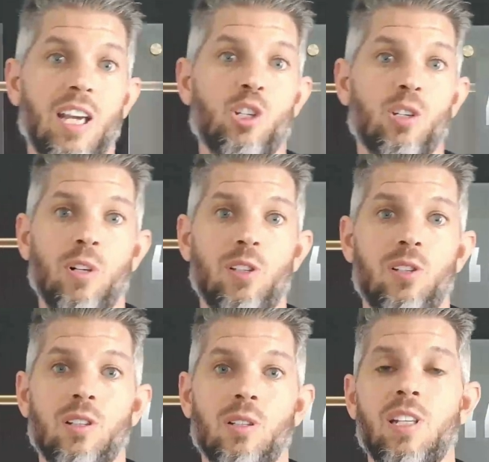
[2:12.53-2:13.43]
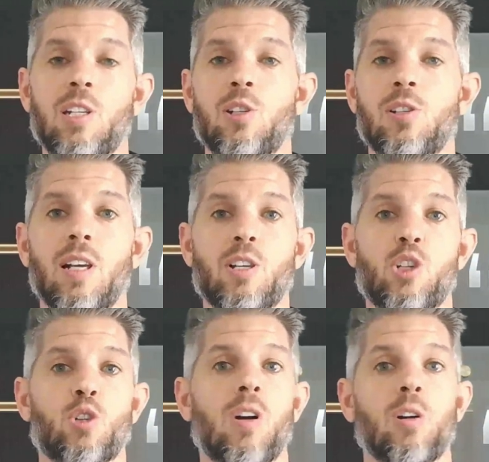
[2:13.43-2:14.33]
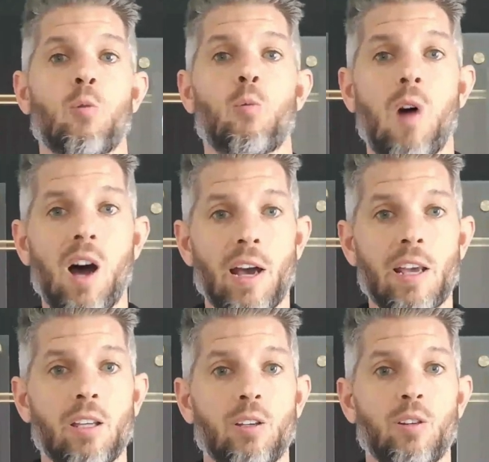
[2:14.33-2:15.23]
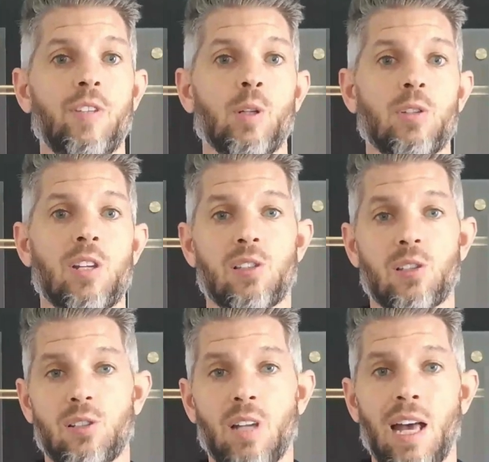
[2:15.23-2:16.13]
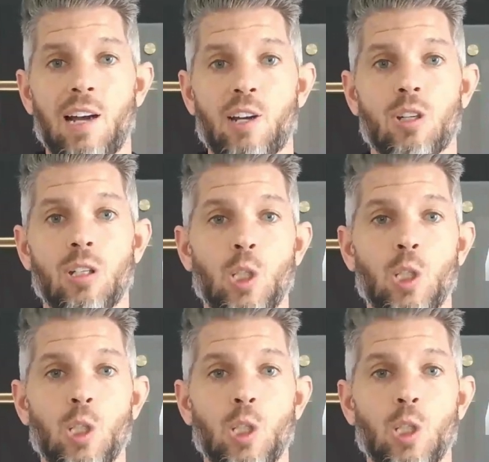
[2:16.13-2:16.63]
ancient wisdom teaches that a strong why fuels consistent action.